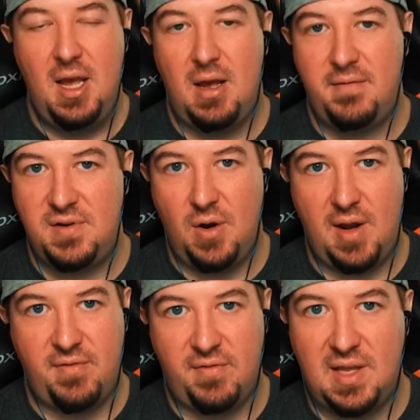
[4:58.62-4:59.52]
Uh, if you don't
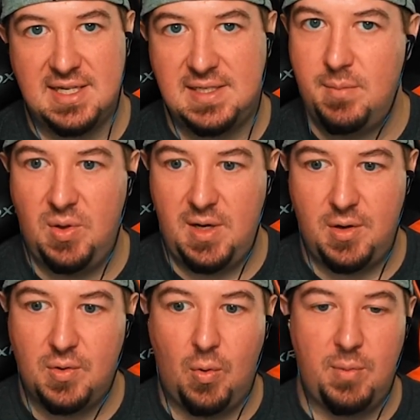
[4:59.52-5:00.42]
have a velocity ability on
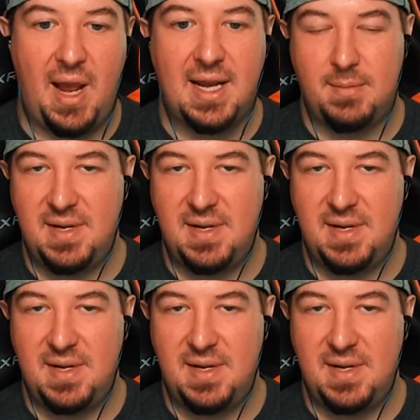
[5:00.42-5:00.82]
your quarterback,